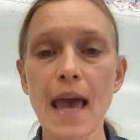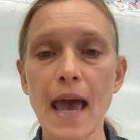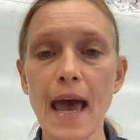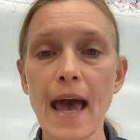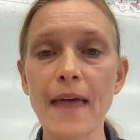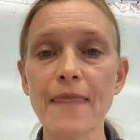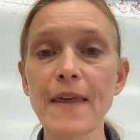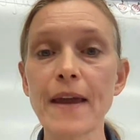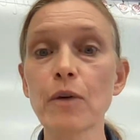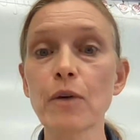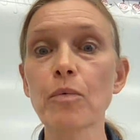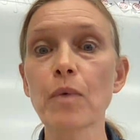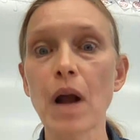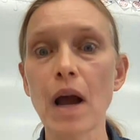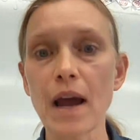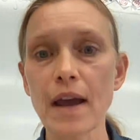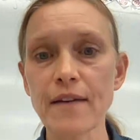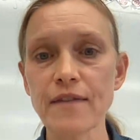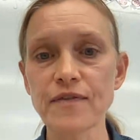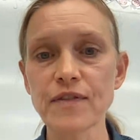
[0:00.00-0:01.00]
And they
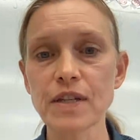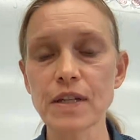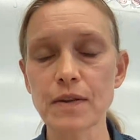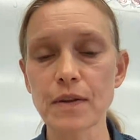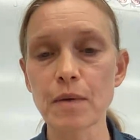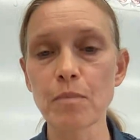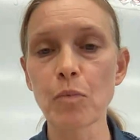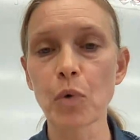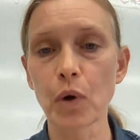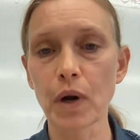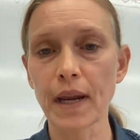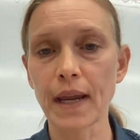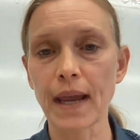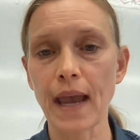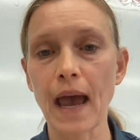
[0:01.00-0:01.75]
arrived the morning